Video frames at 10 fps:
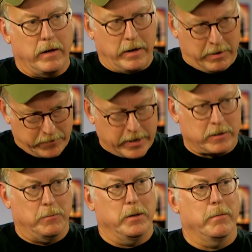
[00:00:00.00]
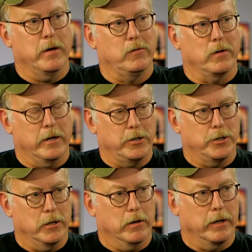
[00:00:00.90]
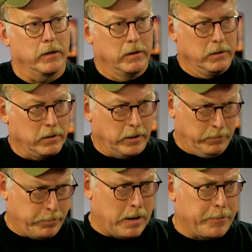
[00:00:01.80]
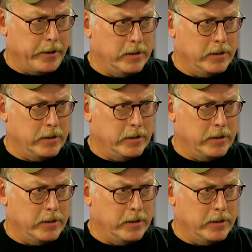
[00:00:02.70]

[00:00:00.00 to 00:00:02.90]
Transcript: have got to be based on engineering and proper knowledge.